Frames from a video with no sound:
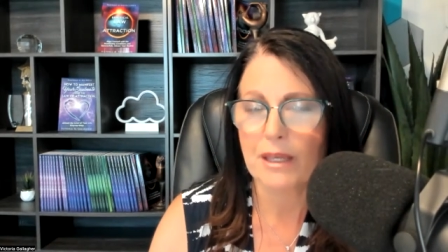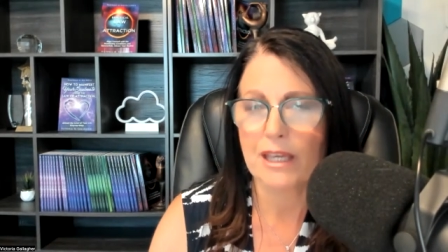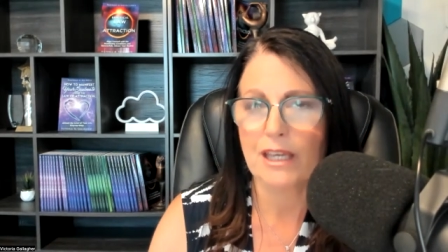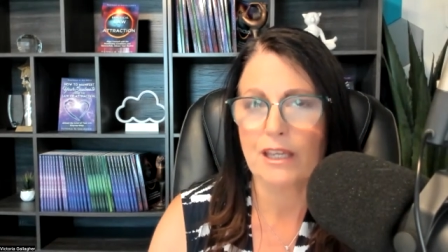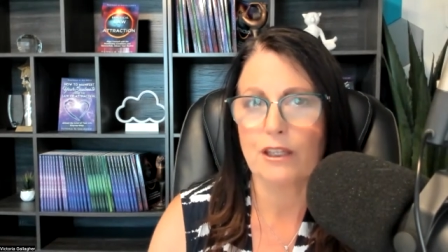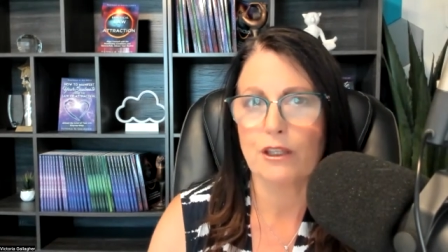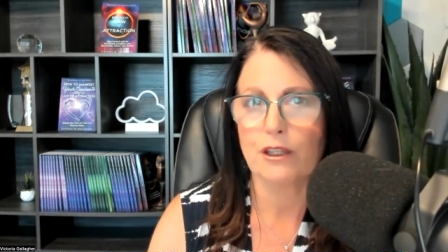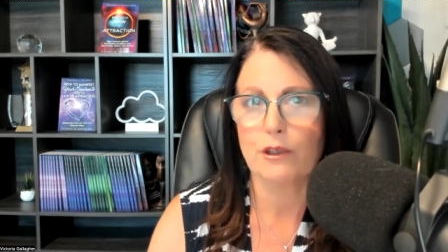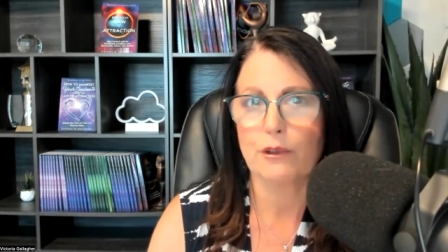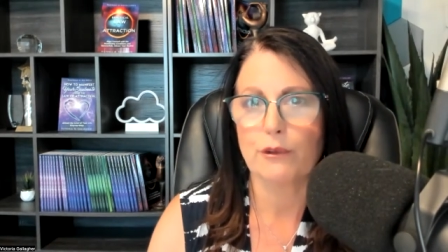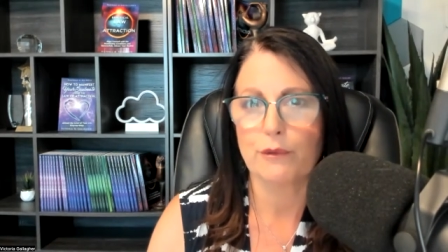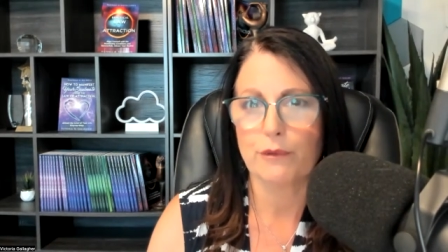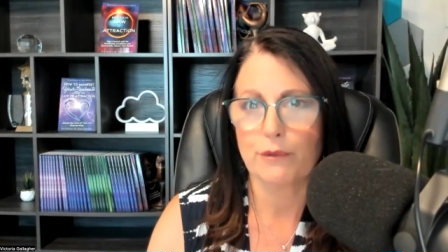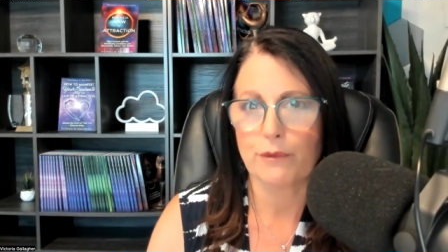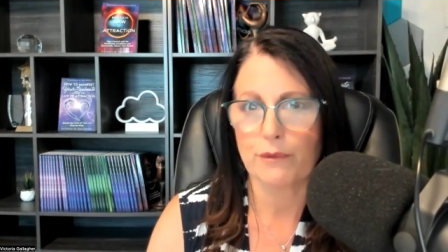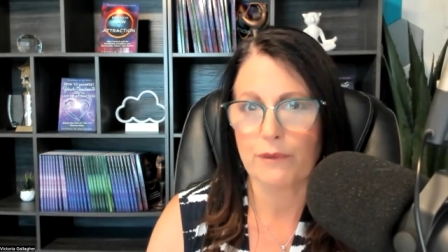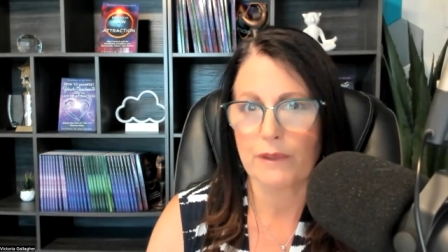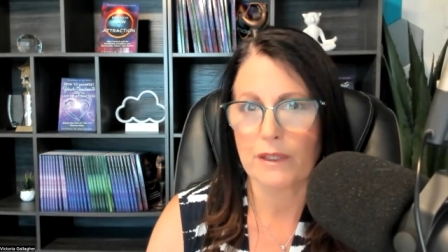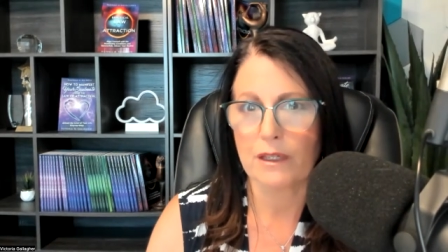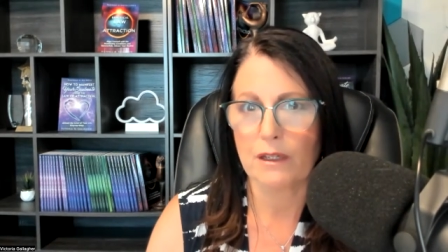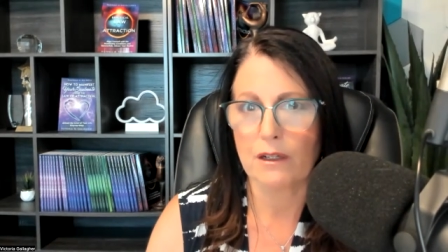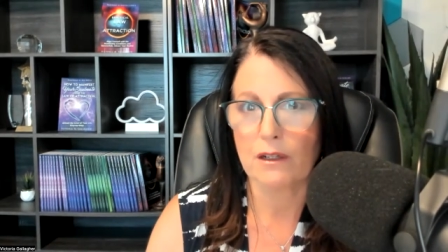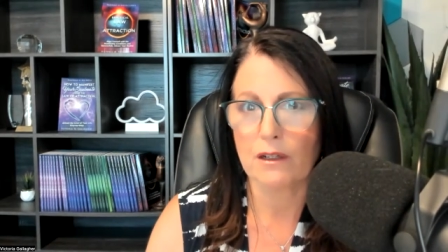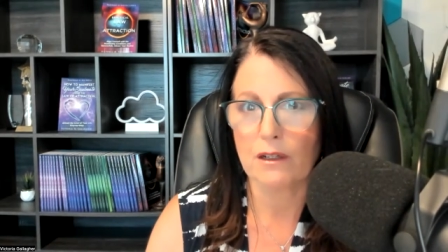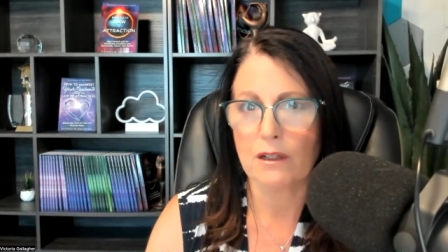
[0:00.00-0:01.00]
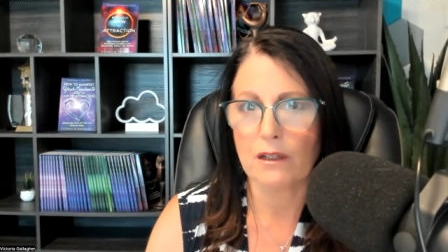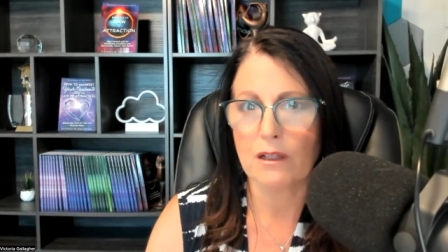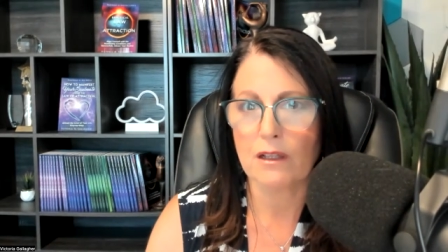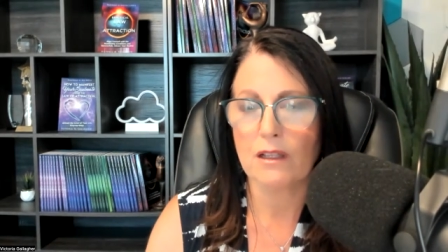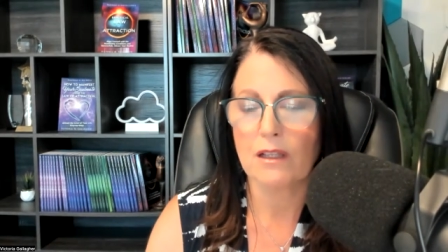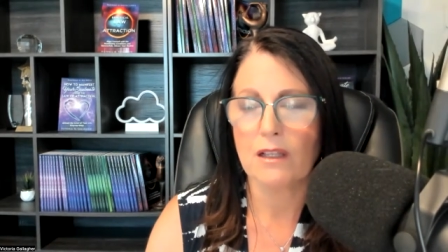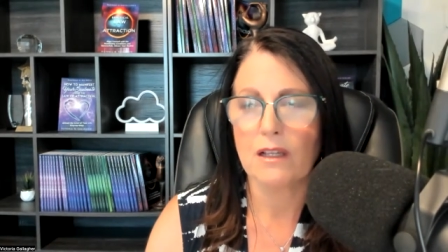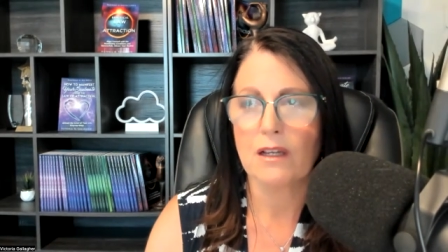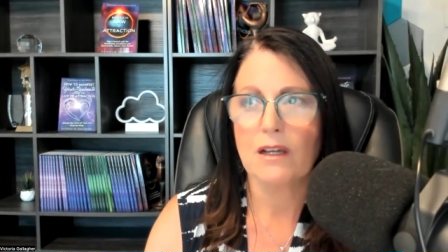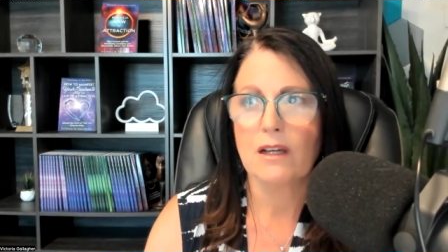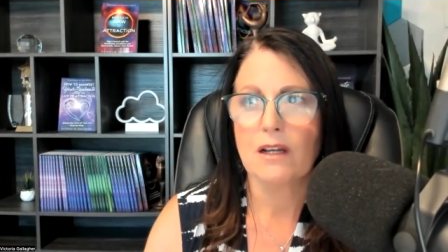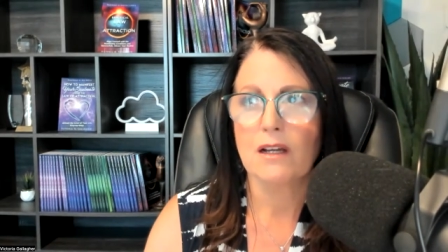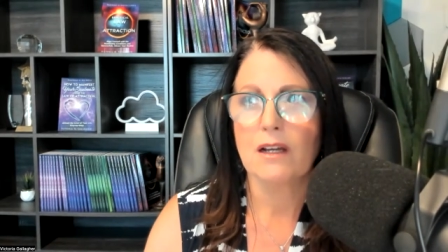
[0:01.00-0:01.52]
make you
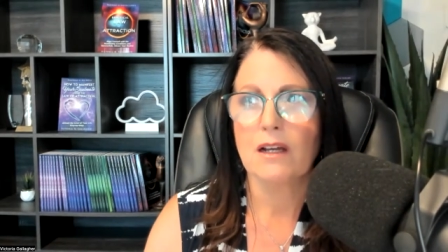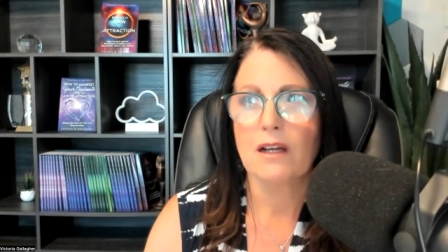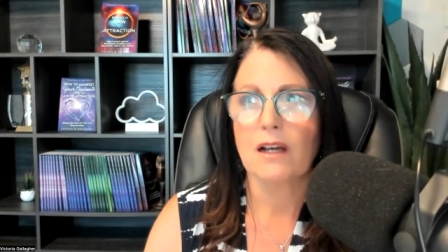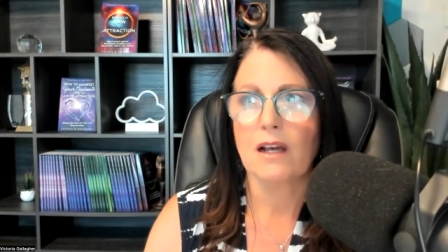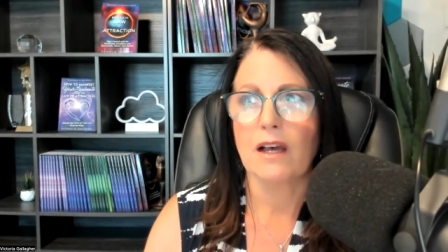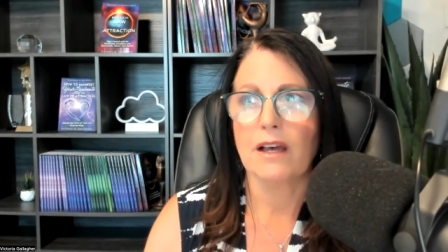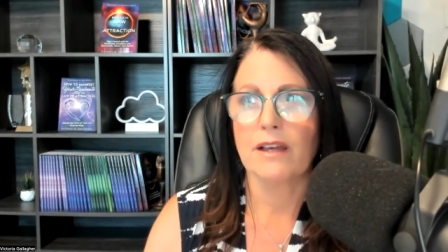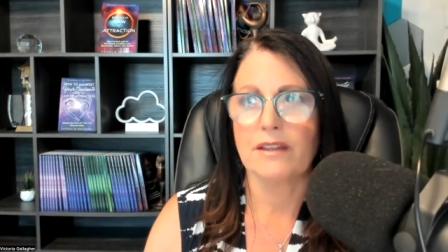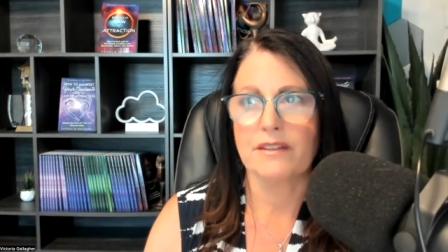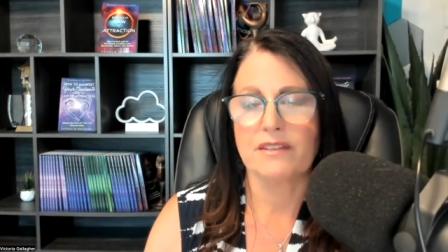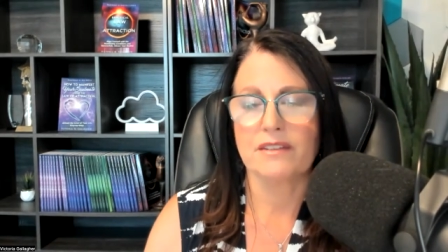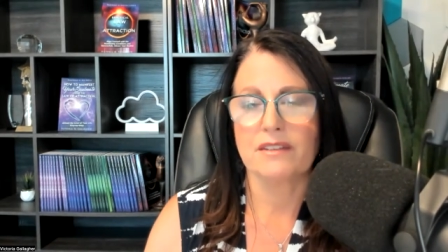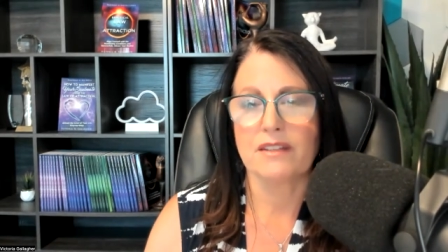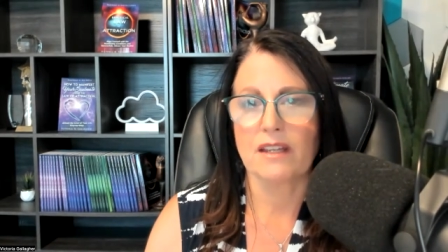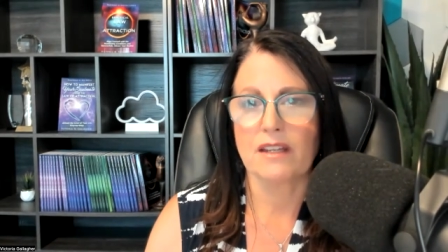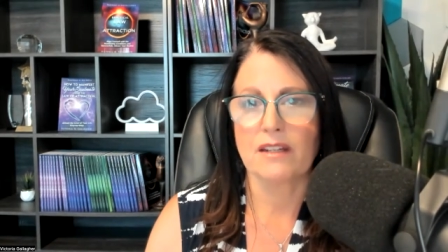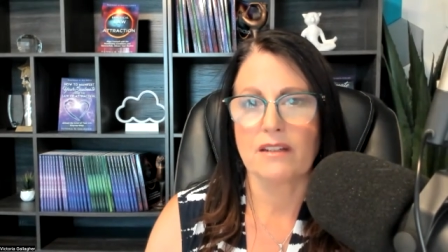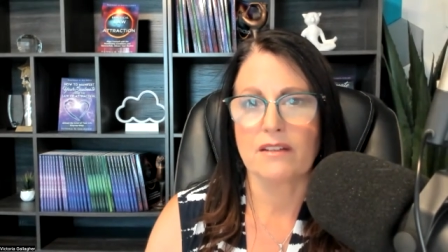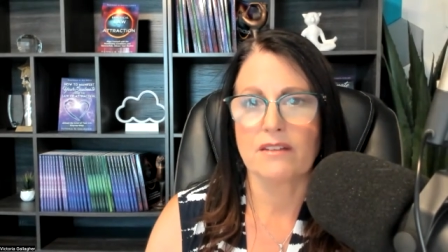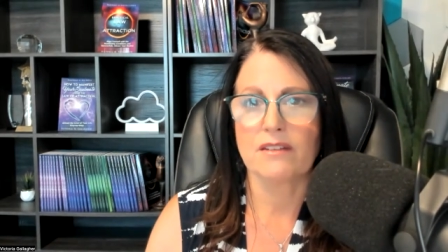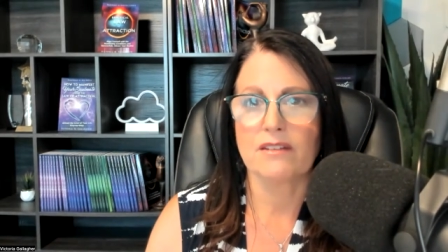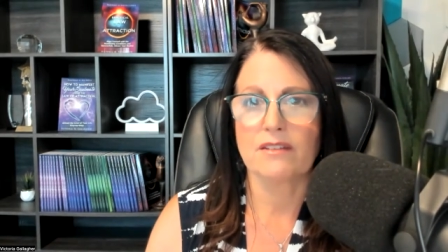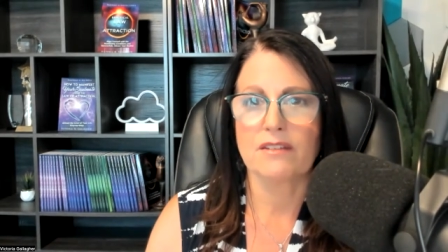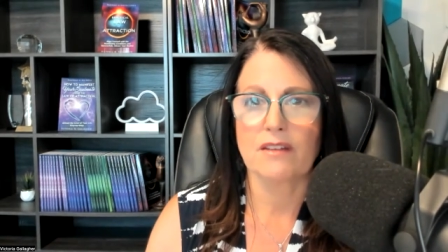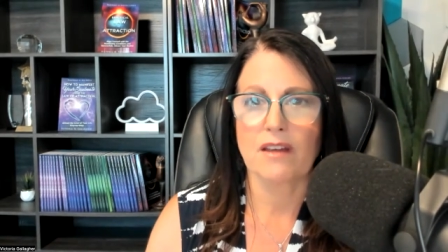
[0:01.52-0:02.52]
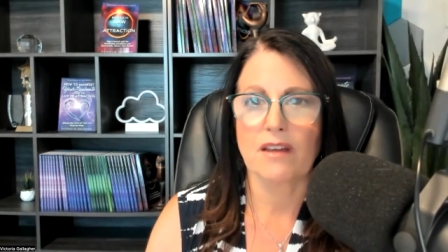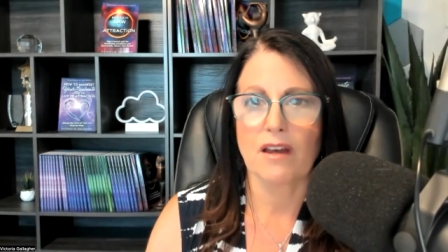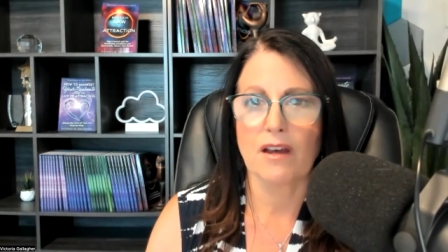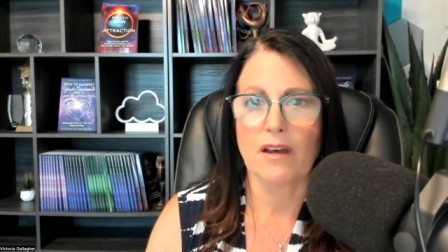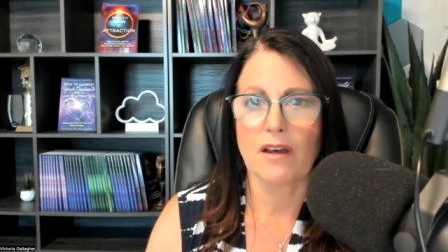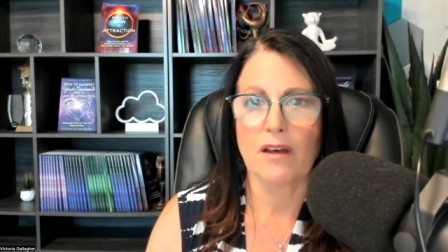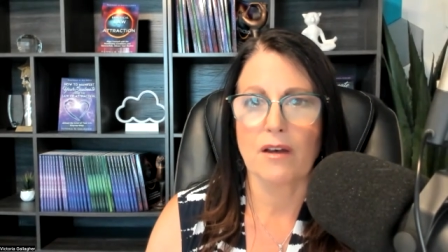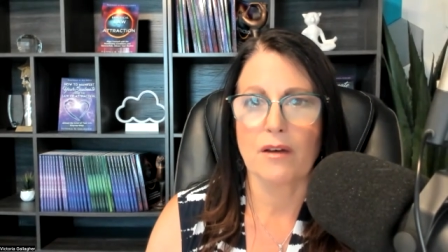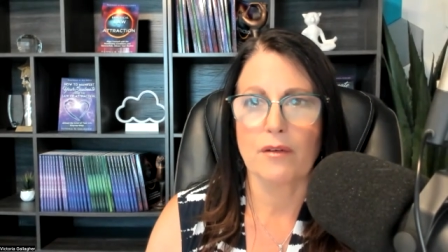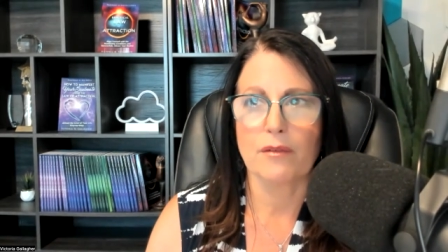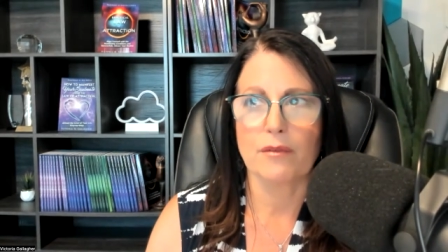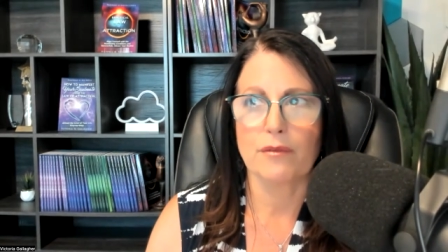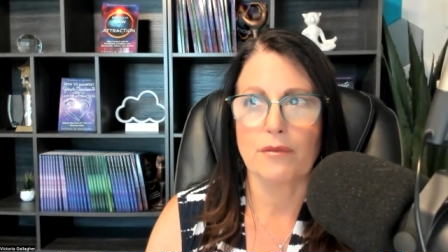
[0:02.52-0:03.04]
feel a sense
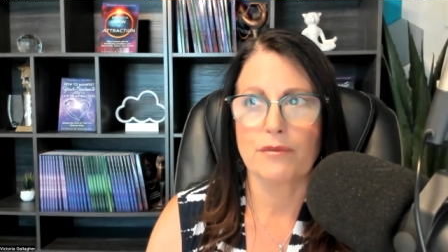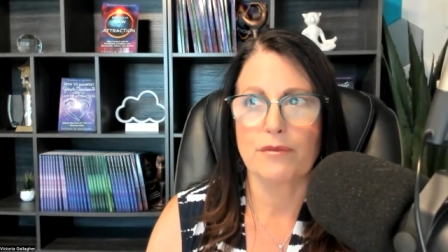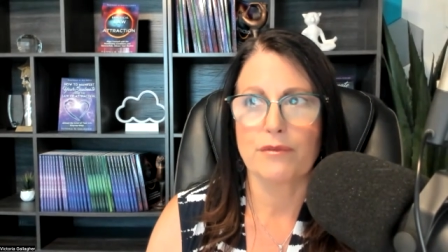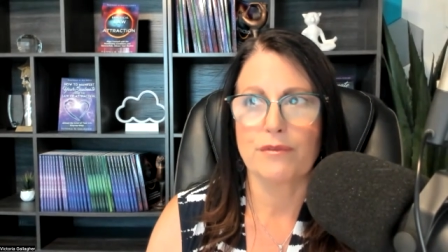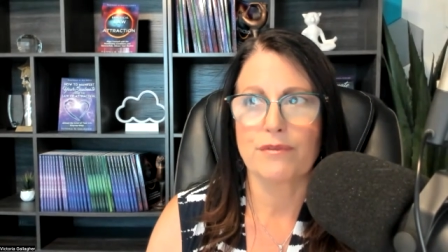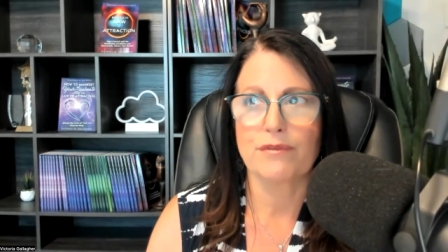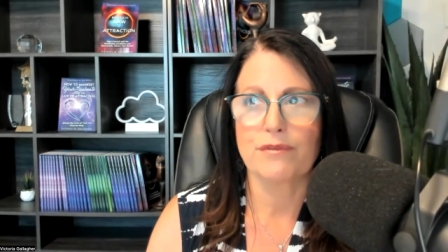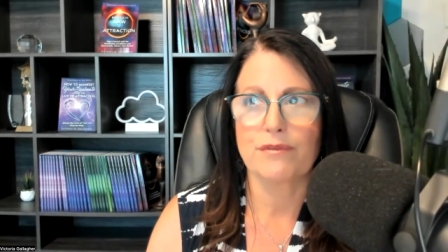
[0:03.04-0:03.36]
of